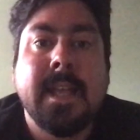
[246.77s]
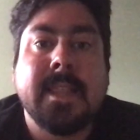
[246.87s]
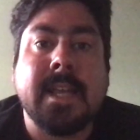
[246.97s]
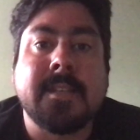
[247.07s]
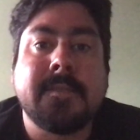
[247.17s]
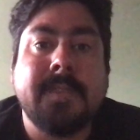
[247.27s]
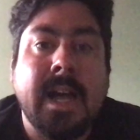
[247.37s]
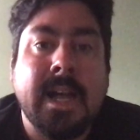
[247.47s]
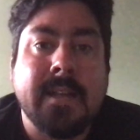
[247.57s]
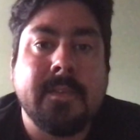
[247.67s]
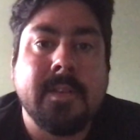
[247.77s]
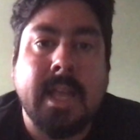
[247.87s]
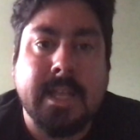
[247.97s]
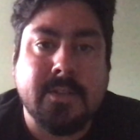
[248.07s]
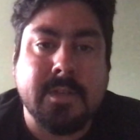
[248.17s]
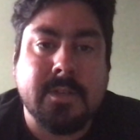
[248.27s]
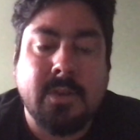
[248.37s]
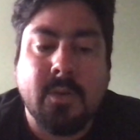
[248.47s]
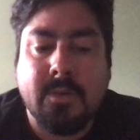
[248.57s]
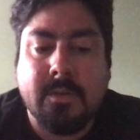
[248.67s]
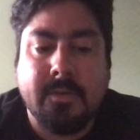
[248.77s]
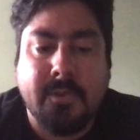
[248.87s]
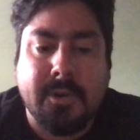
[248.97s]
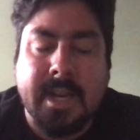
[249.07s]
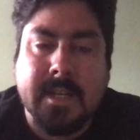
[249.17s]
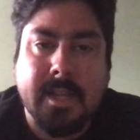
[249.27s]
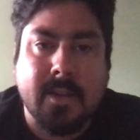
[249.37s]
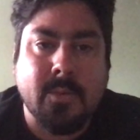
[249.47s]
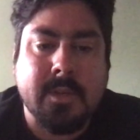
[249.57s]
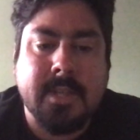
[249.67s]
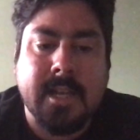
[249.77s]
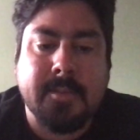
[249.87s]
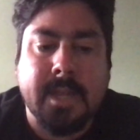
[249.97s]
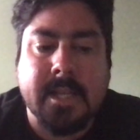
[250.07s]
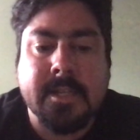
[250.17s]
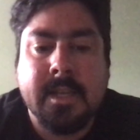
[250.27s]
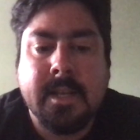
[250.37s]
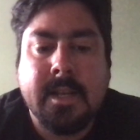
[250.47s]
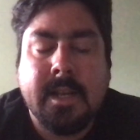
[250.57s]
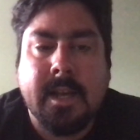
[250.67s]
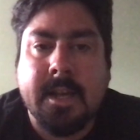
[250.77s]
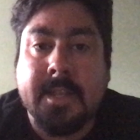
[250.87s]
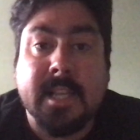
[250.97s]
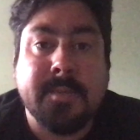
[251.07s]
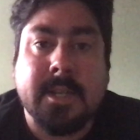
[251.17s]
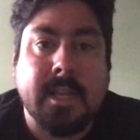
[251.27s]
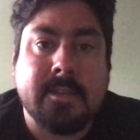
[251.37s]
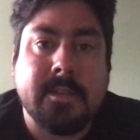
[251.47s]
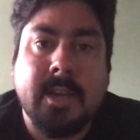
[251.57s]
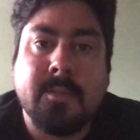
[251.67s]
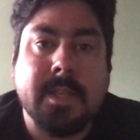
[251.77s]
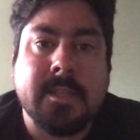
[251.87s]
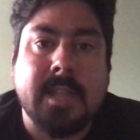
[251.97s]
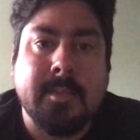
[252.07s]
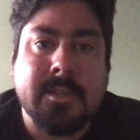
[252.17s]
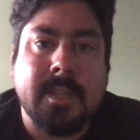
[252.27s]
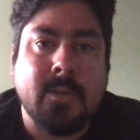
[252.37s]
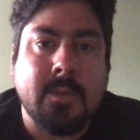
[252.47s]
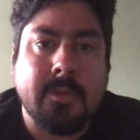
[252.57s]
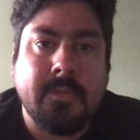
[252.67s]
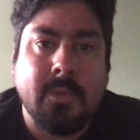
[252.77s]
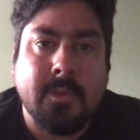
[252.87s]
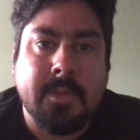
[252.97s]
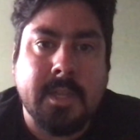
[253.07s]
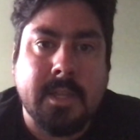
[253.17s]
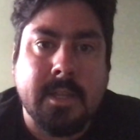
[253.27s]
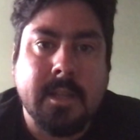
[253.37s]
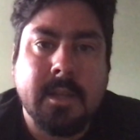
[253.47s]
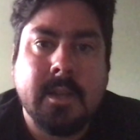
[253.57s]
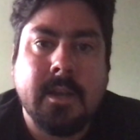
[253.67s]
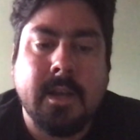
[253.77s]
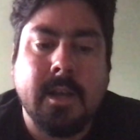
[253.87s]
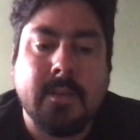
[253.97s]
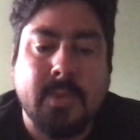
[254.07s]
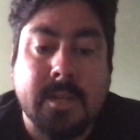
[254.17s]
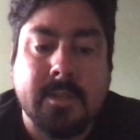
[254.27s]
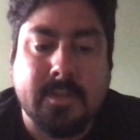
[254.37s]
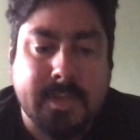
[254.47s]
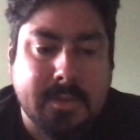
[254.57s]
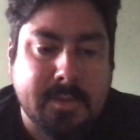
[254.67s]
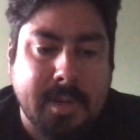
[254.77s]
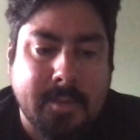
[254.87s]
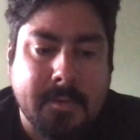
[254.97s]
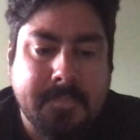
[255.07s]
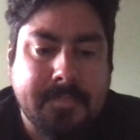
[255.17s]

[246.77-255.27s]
That is 5 entries total for your annotated works cited page. The expectations there will be the same as they were for the Renaissance research paper.